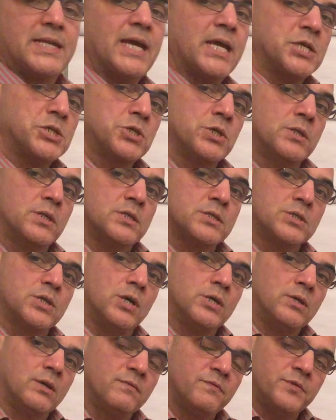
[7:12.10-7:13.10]
an action that's
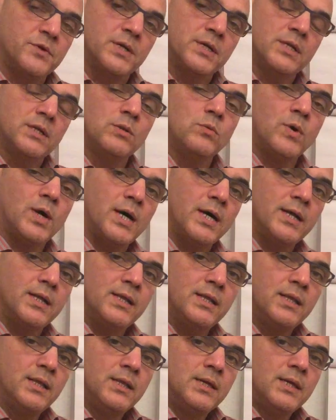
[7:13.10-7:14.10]
gone on for a little
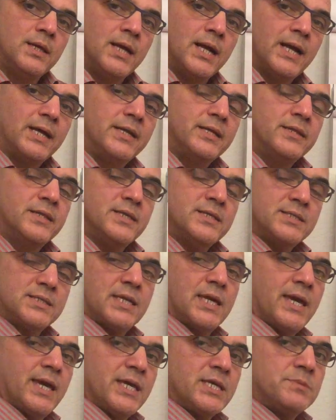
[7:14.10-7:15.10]
while, and in this
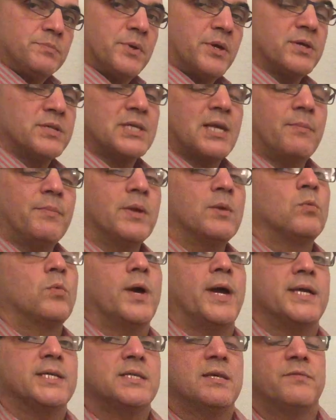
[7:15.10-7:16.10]
case, because I've been
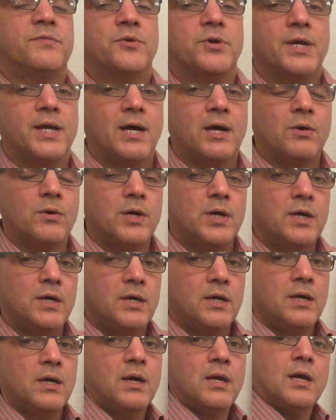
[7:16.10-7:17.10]
waiting for an
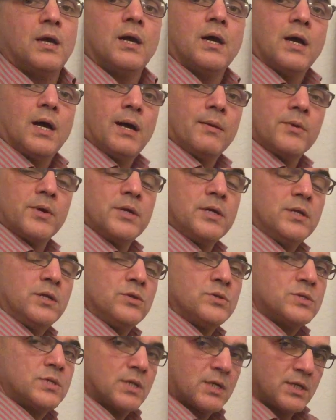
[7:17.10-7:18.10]
hour, I'm going to
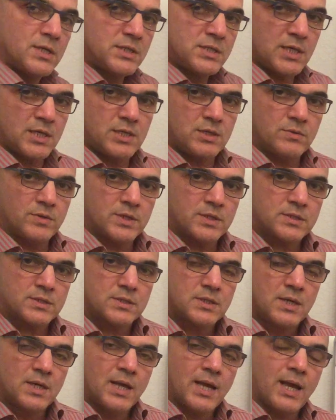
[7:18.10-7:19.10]
use the
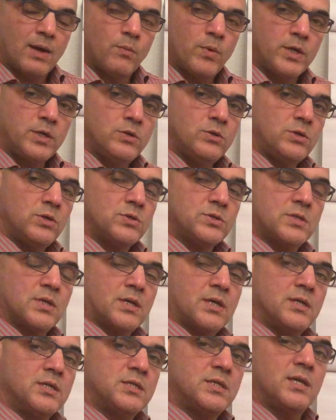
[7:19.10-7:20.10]
continuous. And when you use the
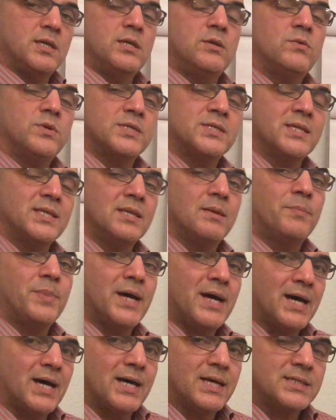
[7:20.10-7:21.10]
continuous in the
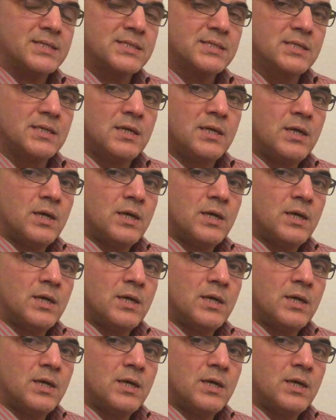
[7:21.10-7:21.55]
past,